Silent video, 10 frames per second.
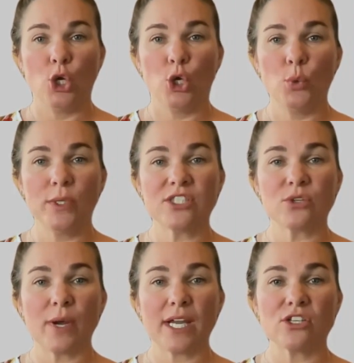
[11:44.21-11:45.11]
who is
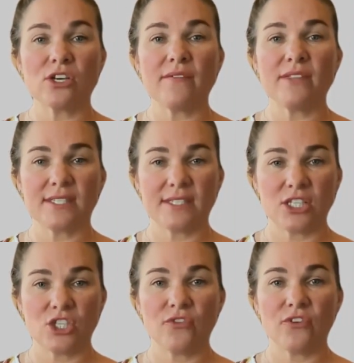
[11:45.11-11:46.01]
director of the
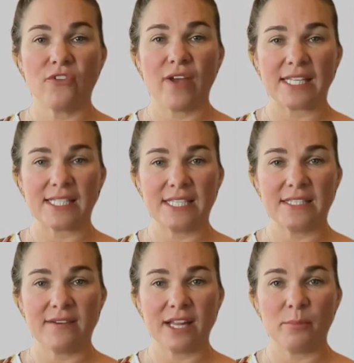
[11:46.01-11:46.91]
Center for Vaccine
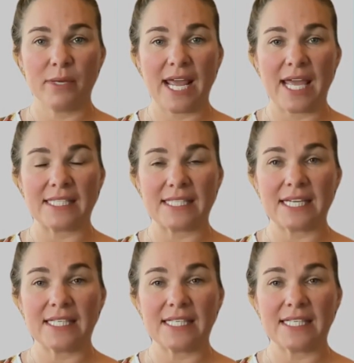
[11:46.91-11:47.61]
Development at